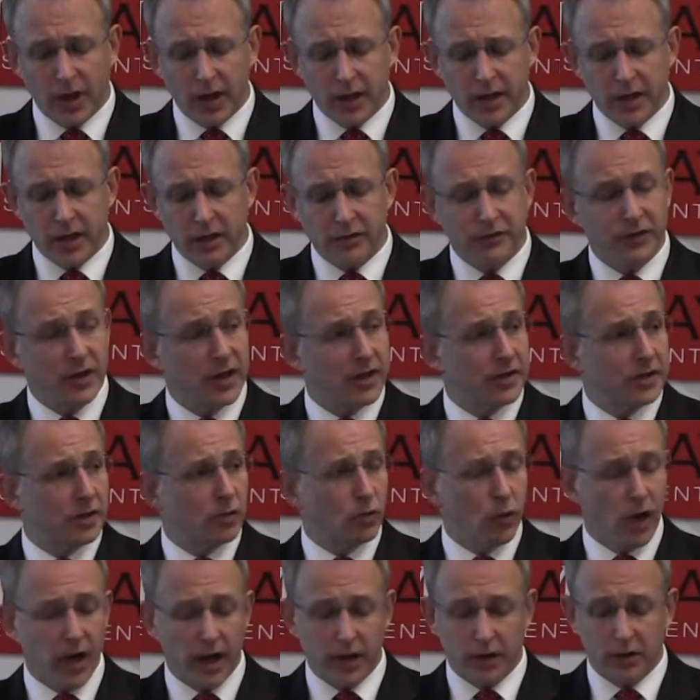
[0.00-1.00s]
identified
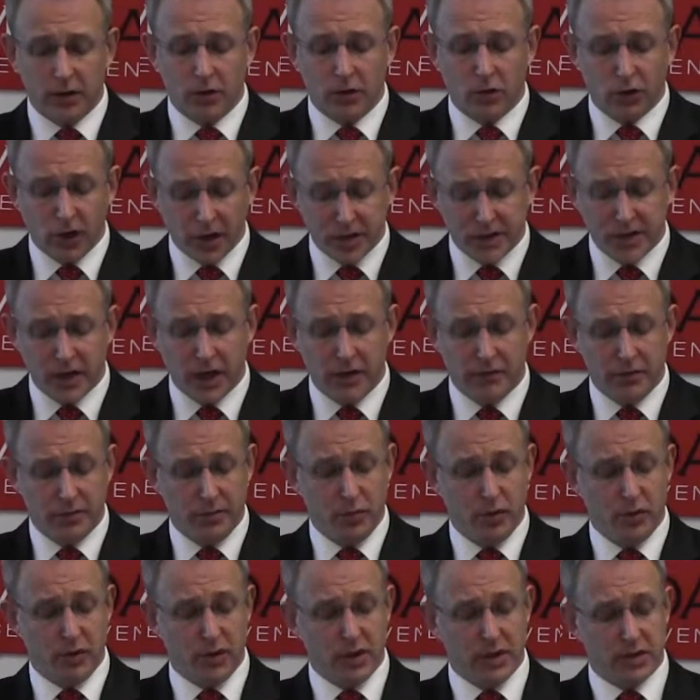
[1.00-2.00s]
the right
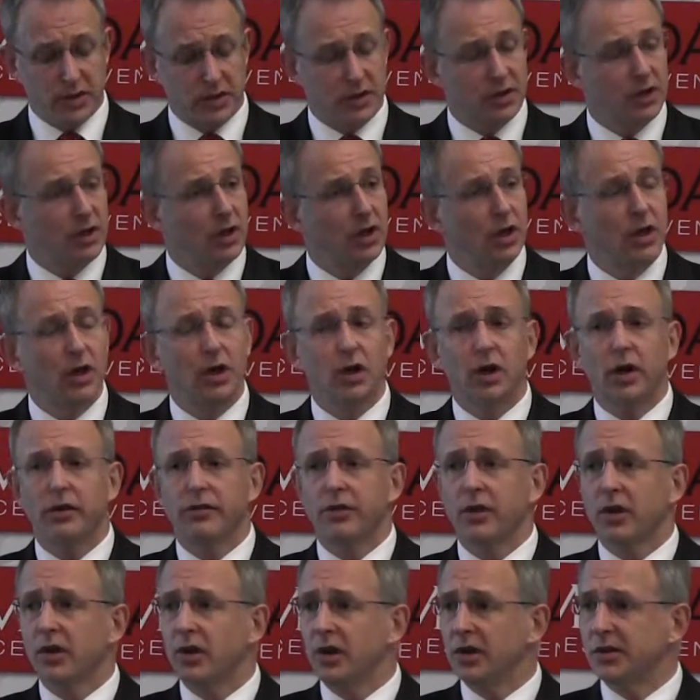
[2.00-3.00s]
crossover points
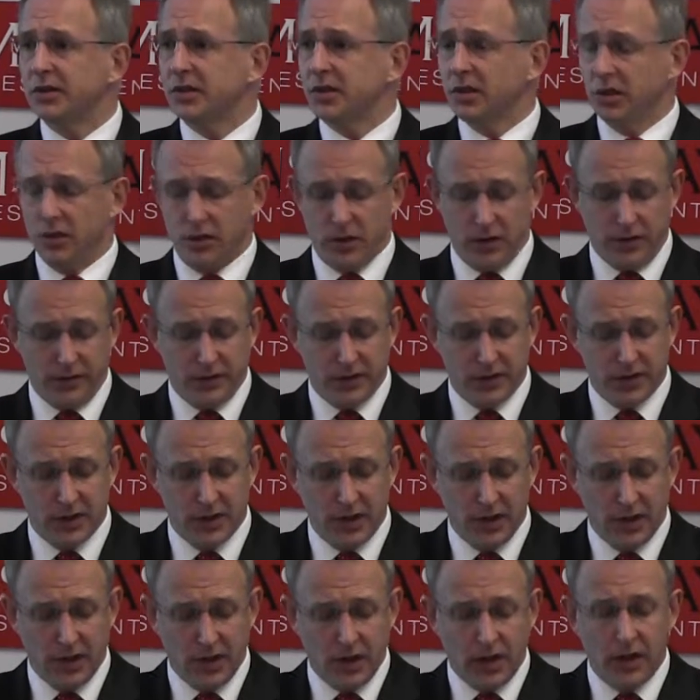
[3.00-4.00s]
of the cost curves
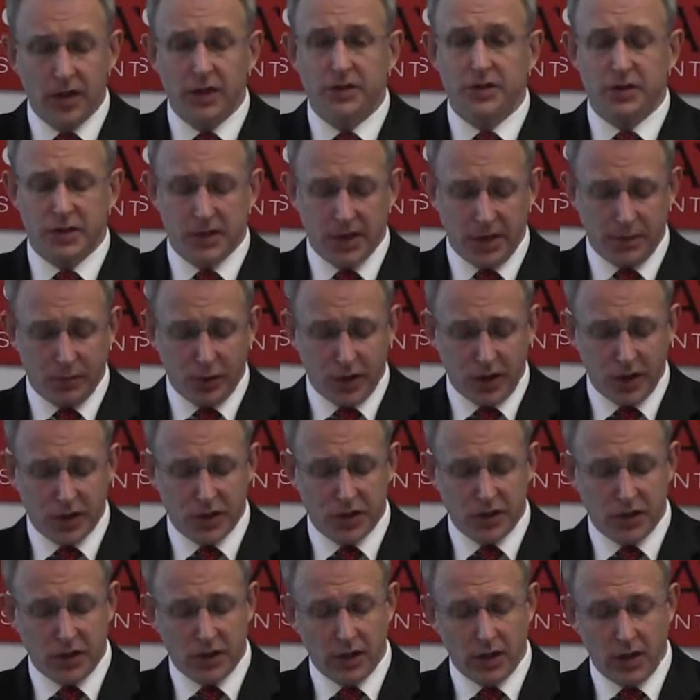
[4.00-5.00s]
is a separate
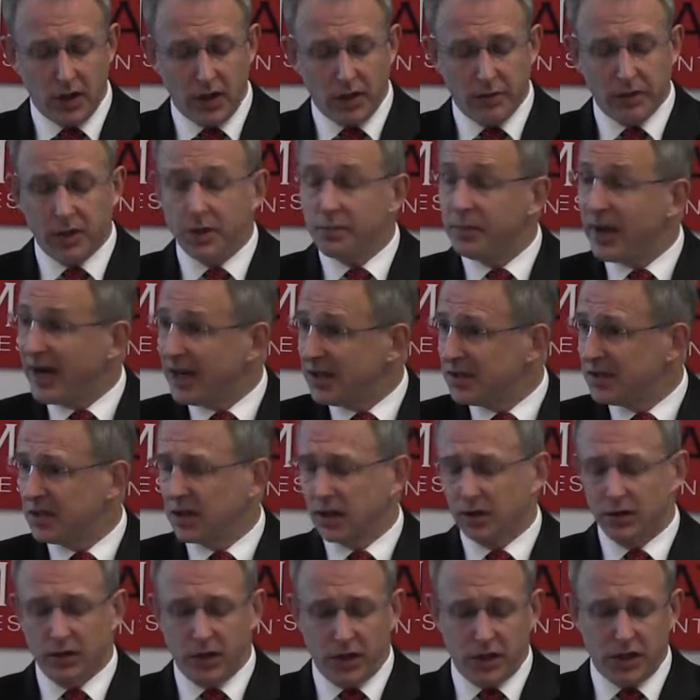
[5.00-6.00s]
issue. But the
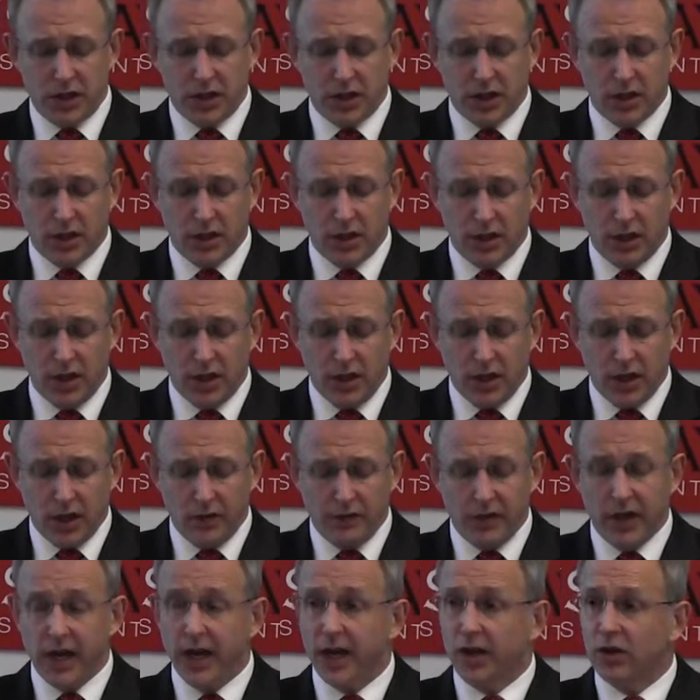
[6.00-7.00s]
basic logic
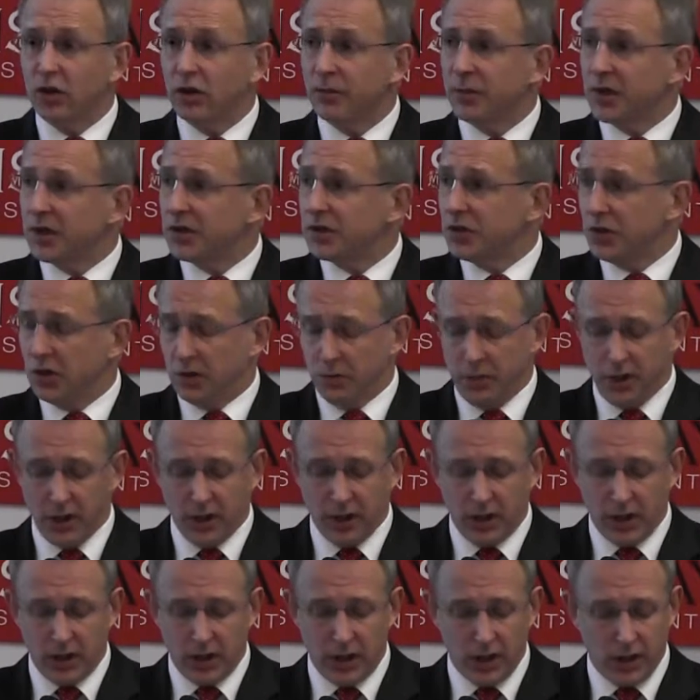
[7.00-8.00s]
of the economic
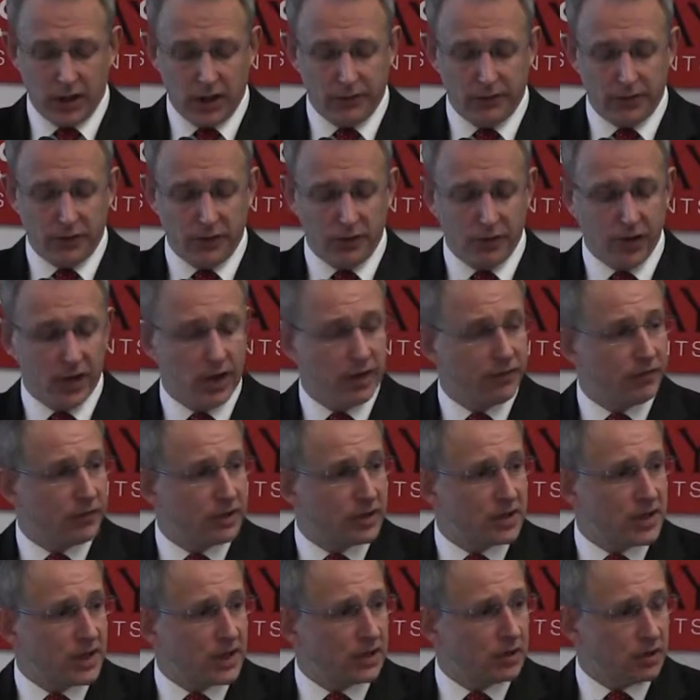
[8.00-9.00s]
suitability of the three
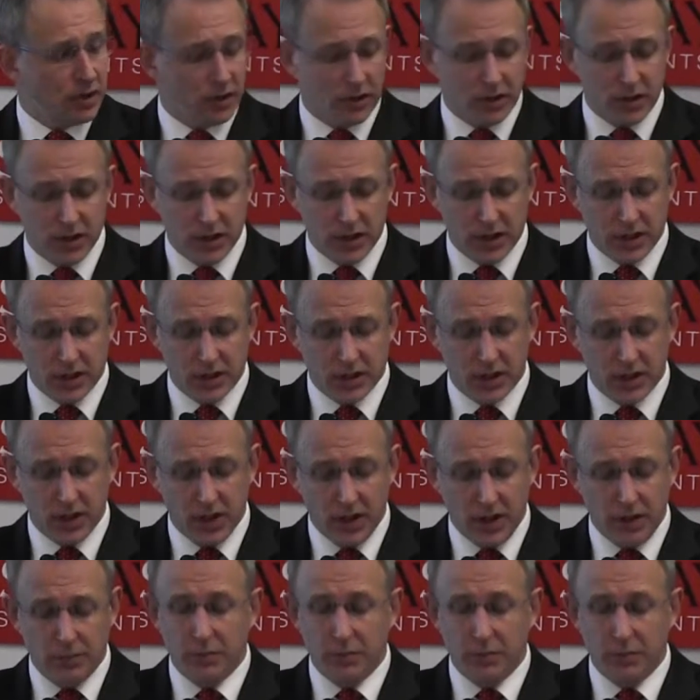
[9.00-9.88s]
different technologies